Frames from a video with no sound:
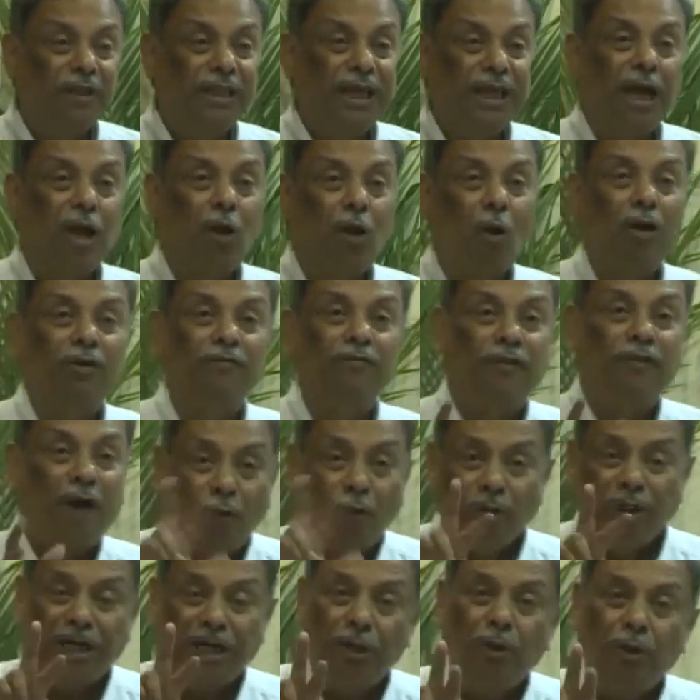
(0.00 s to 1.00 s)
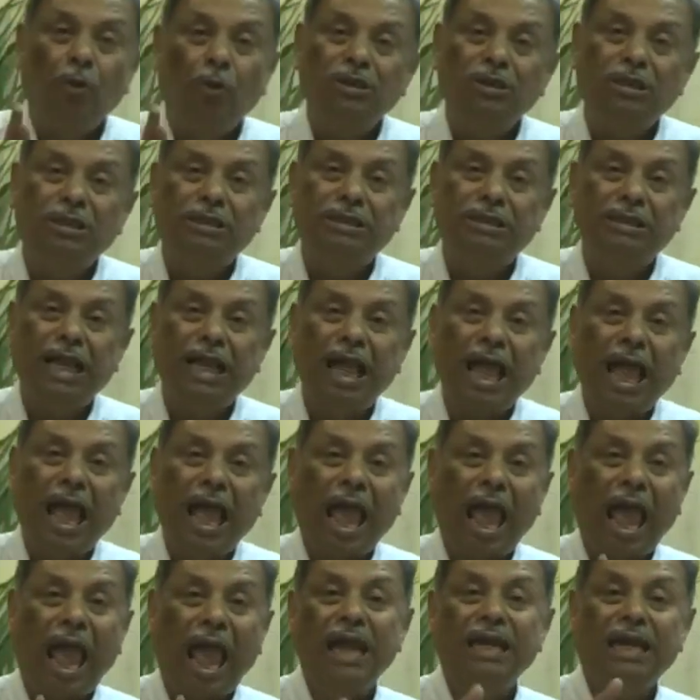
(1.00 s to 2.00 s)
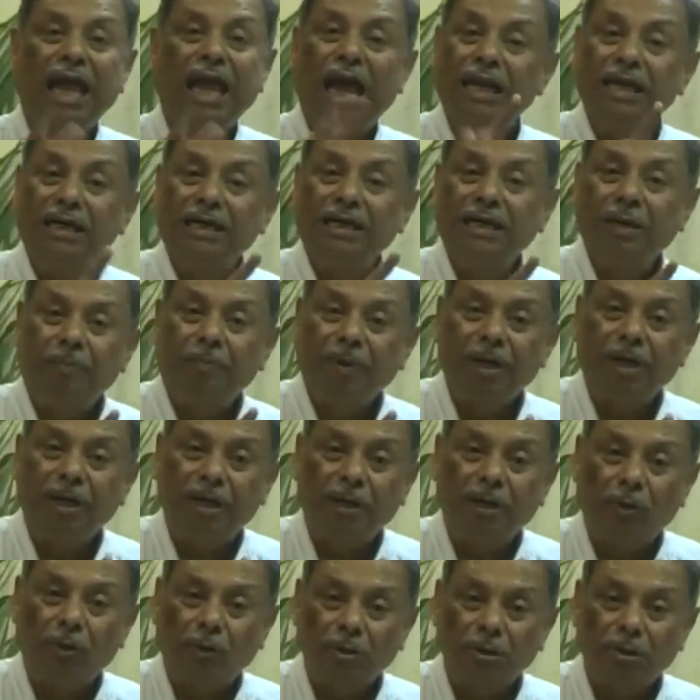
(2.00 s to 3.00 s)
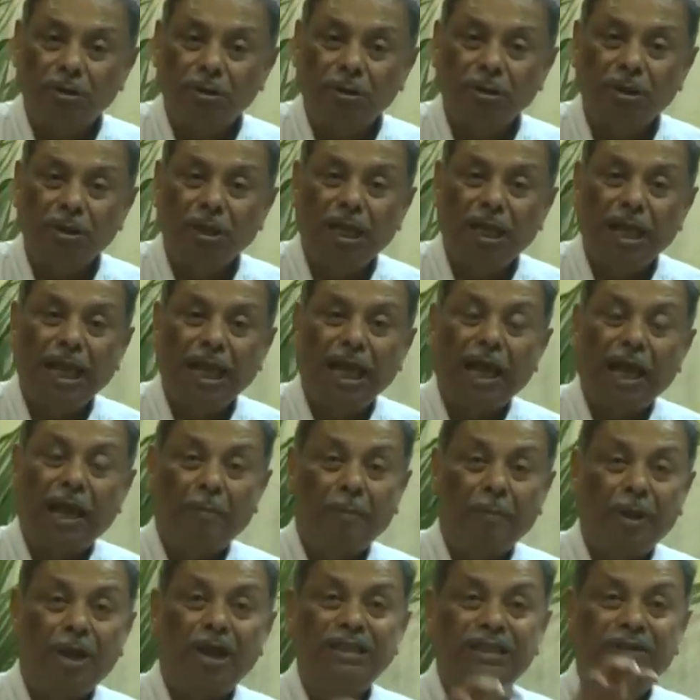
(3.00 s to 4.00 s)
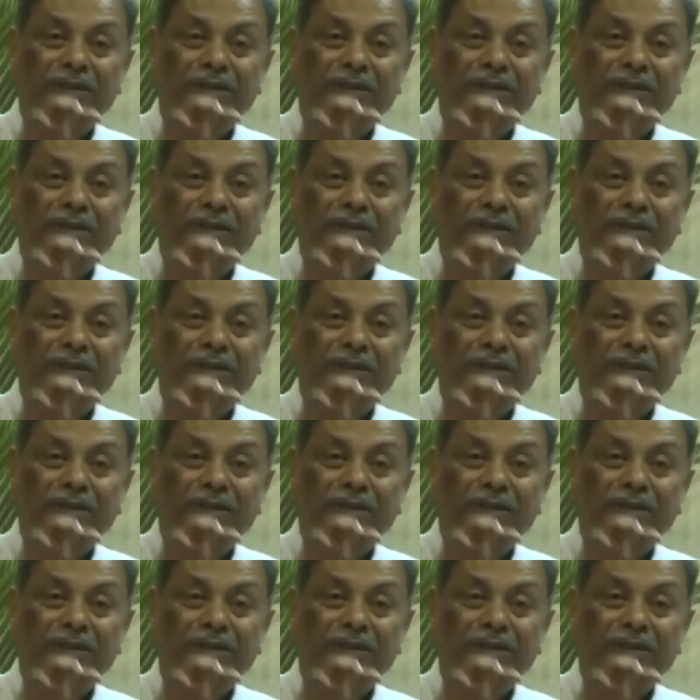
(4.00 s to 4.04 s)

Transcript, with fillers: So therefore, there are confounder nodes and direct dependent nodes.